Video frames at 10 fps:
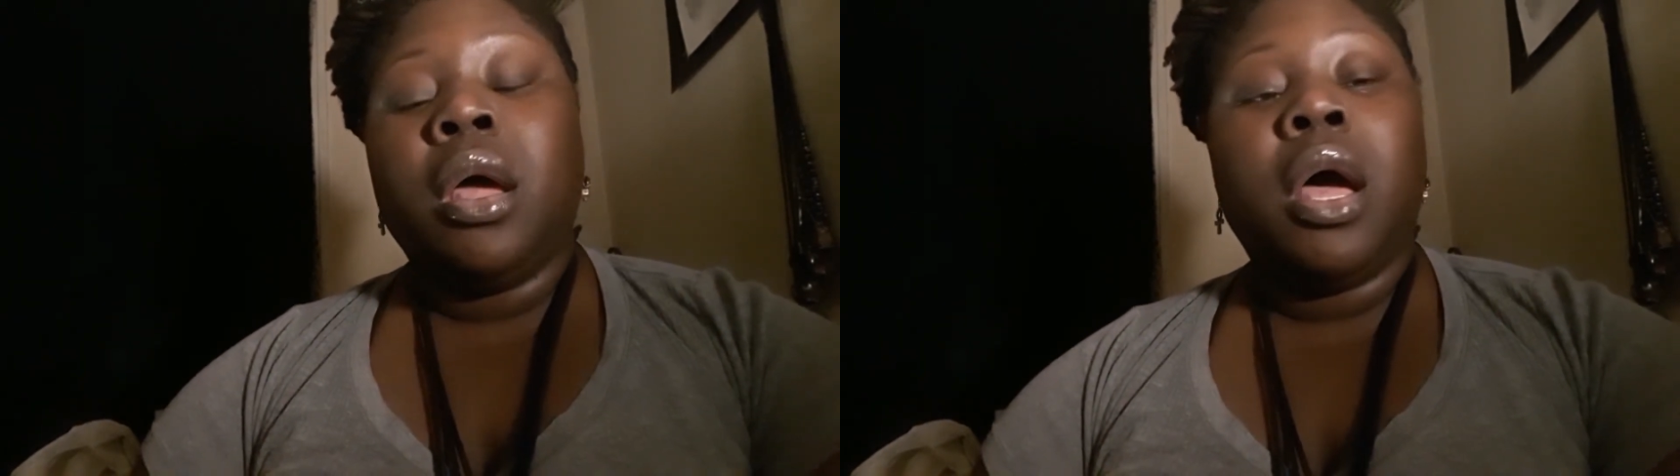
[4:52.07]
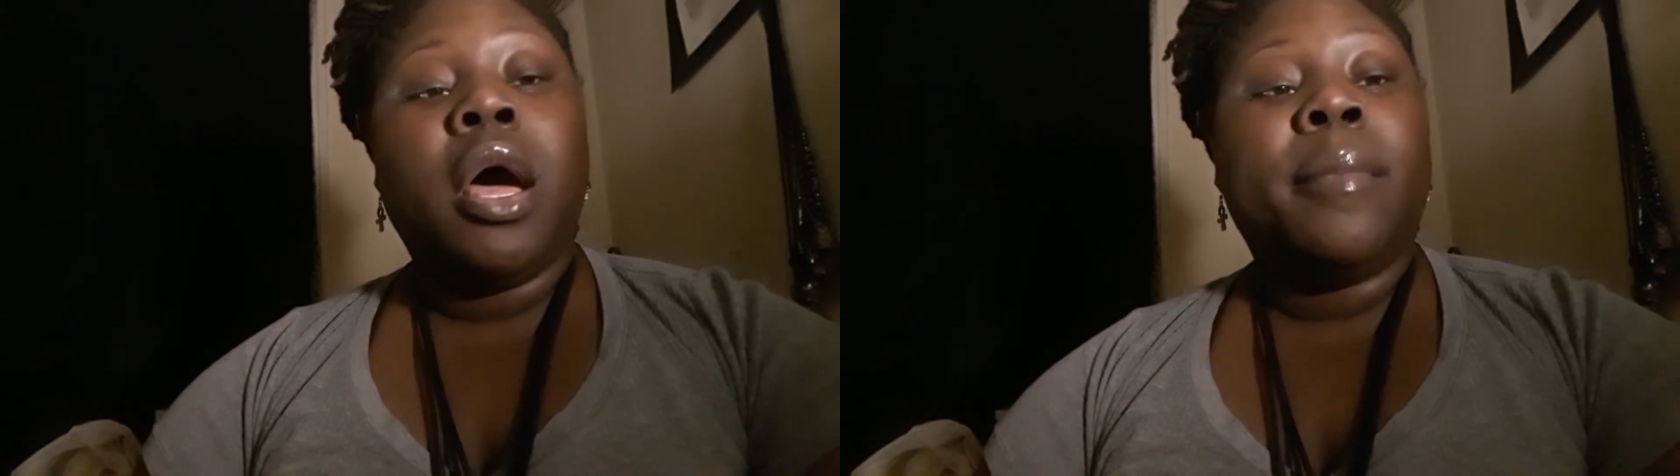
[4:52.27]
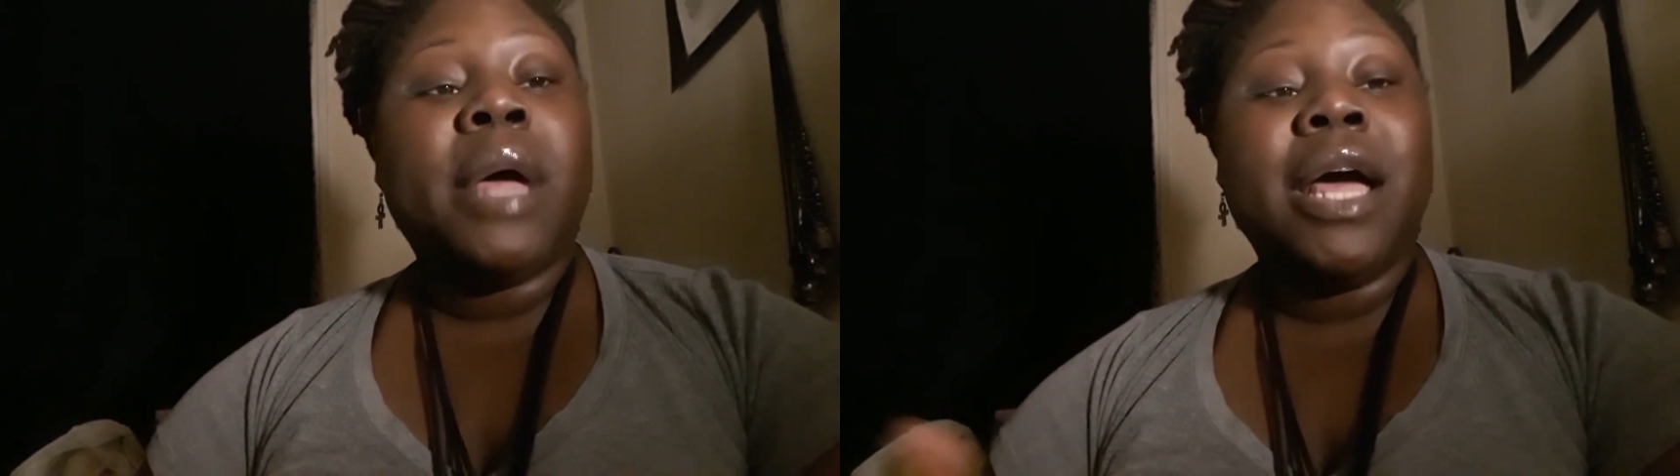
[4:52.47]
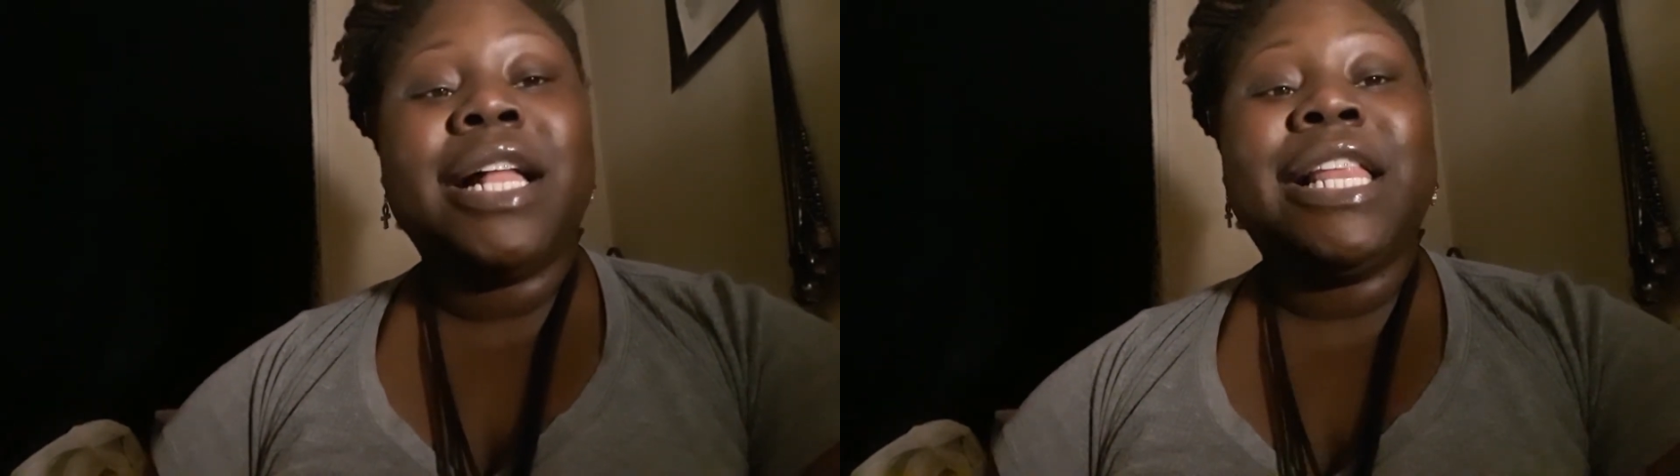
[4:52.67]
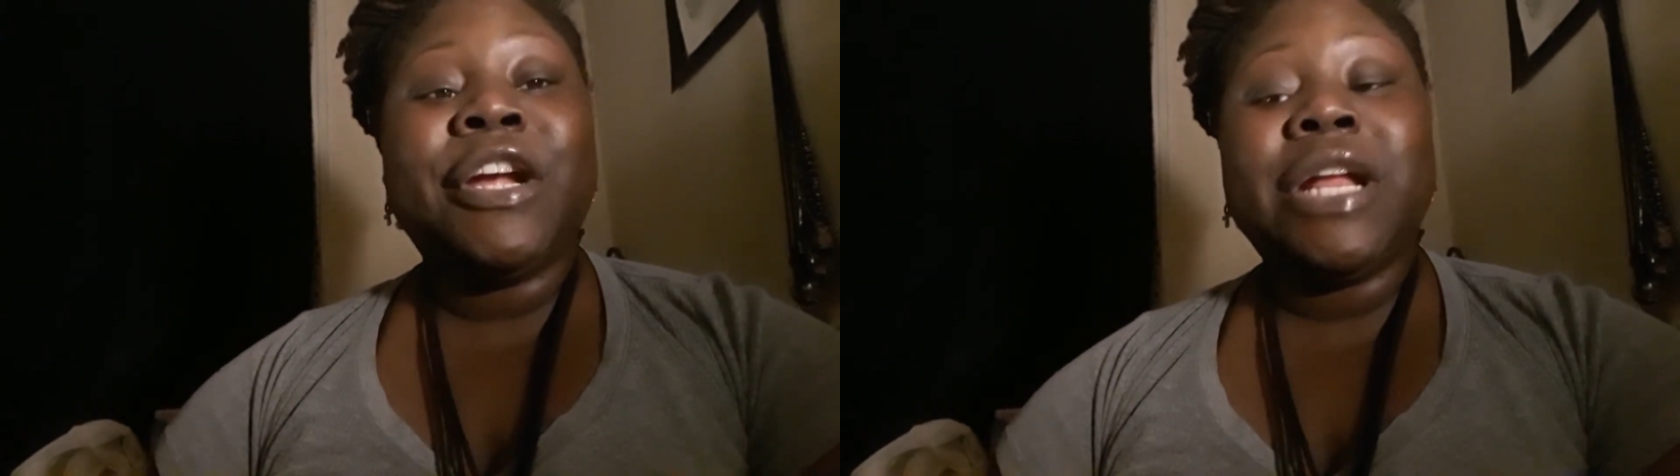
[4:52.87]

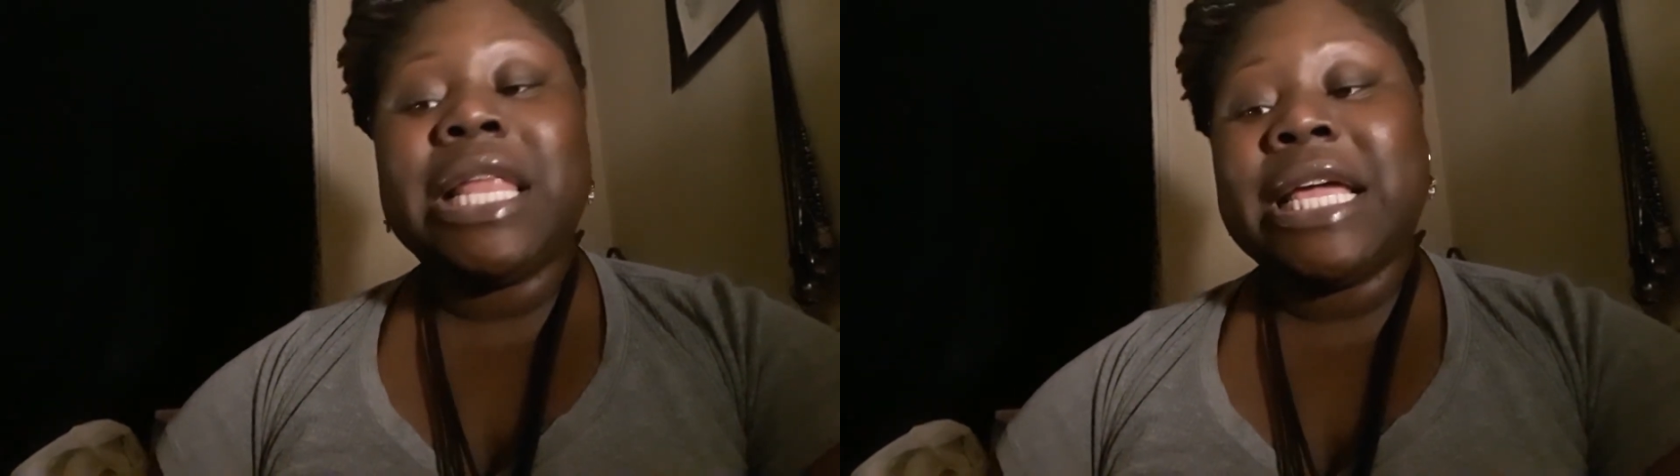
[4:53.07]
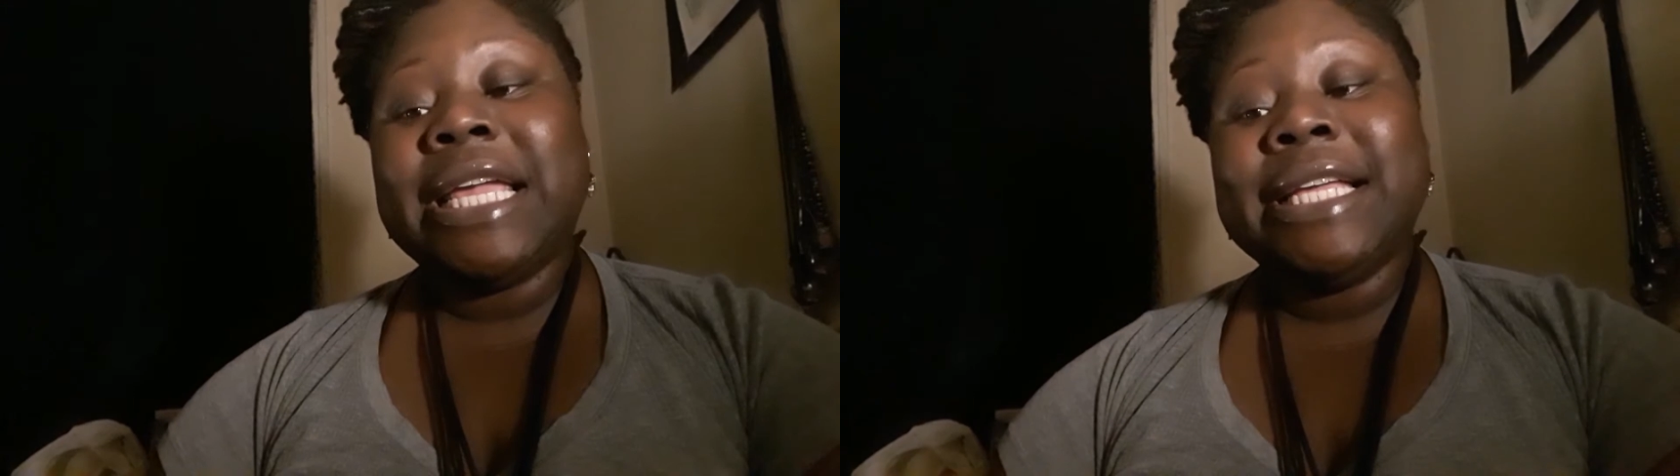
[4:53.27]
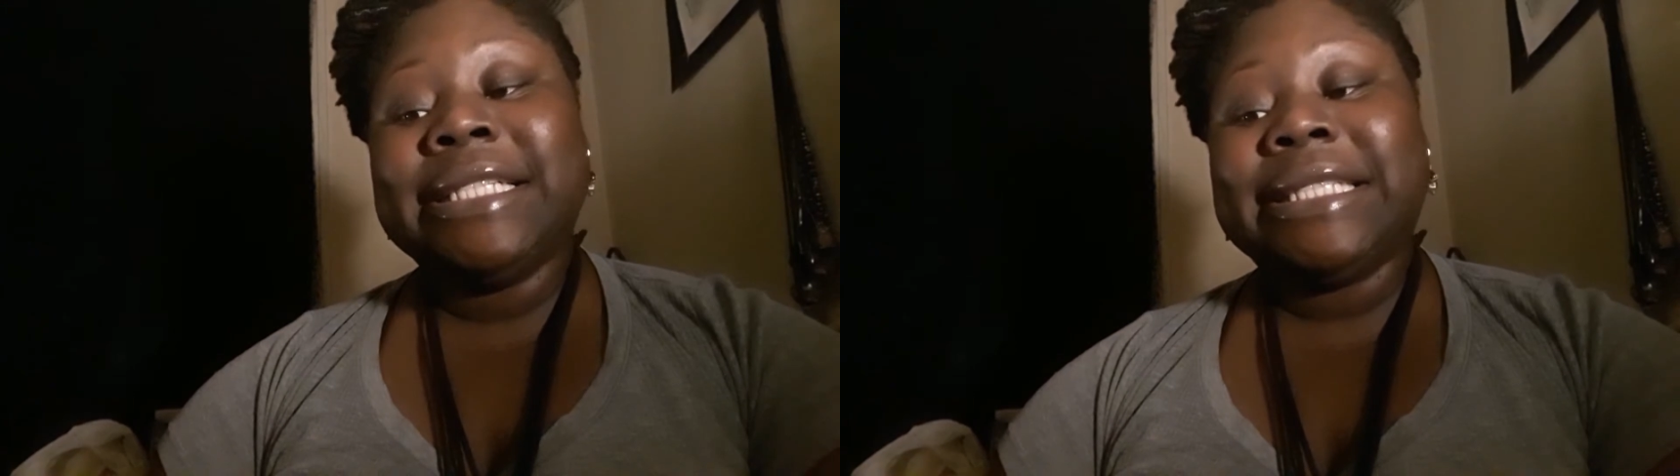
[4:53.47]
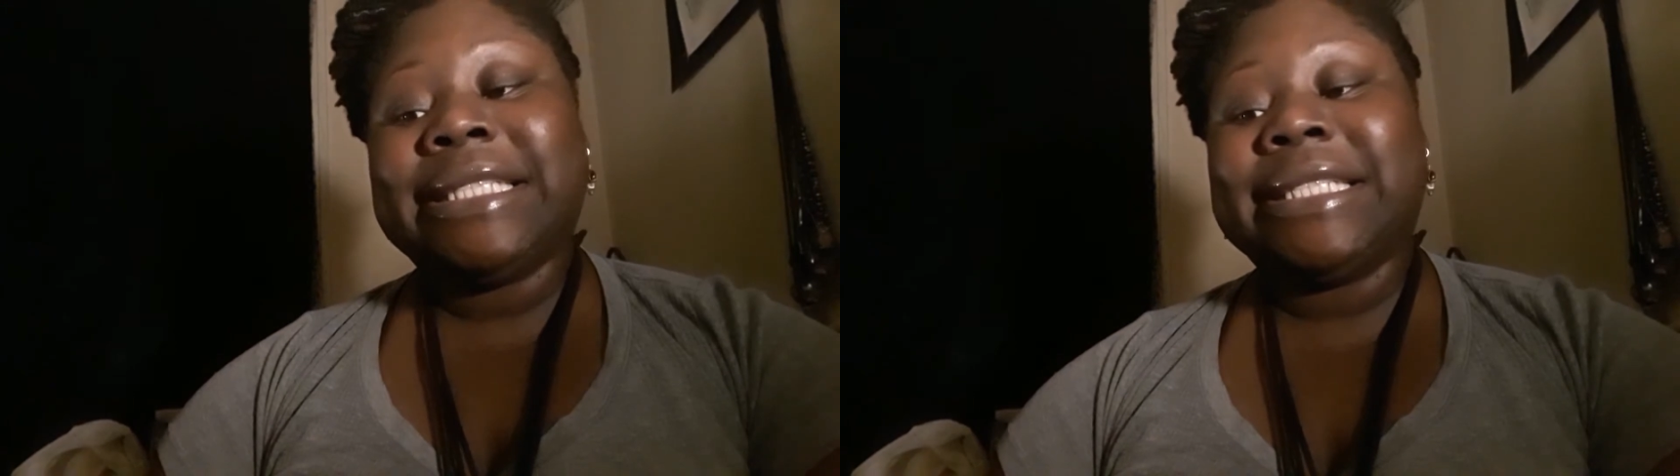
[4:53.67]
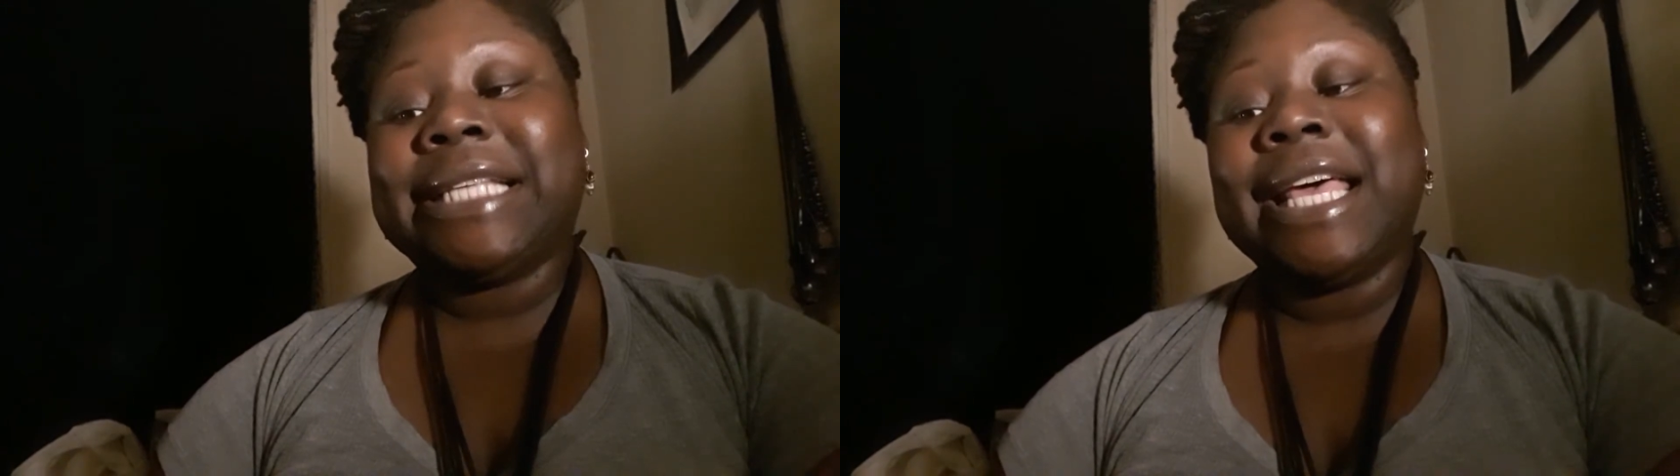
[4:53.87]

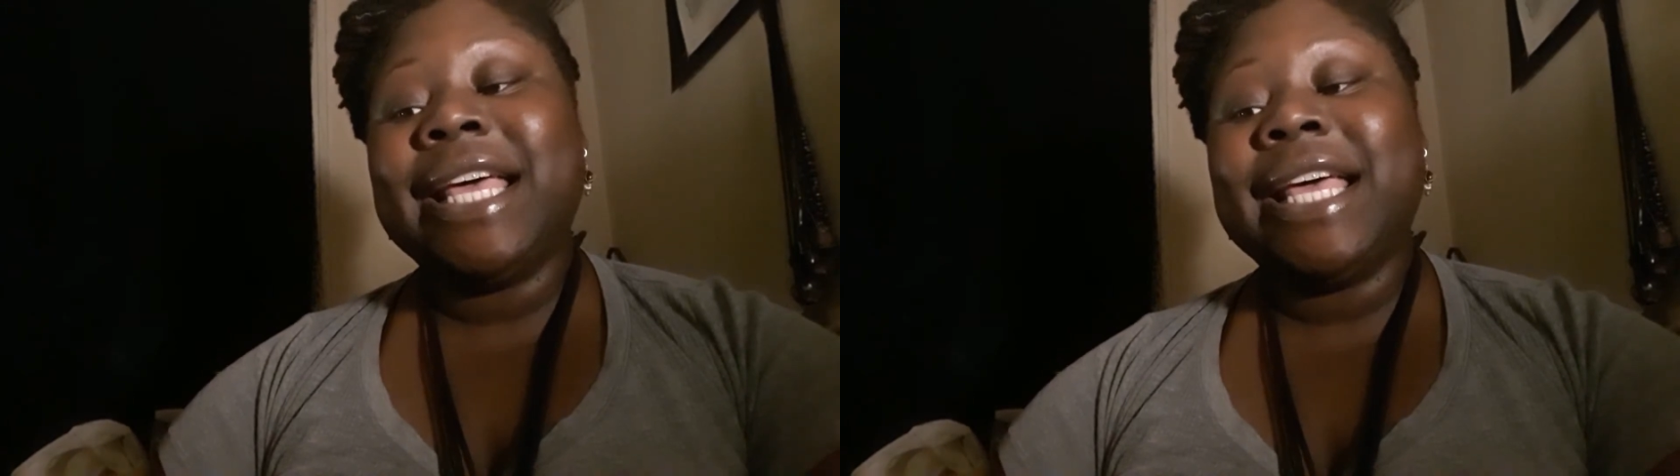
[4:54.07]
Clairalience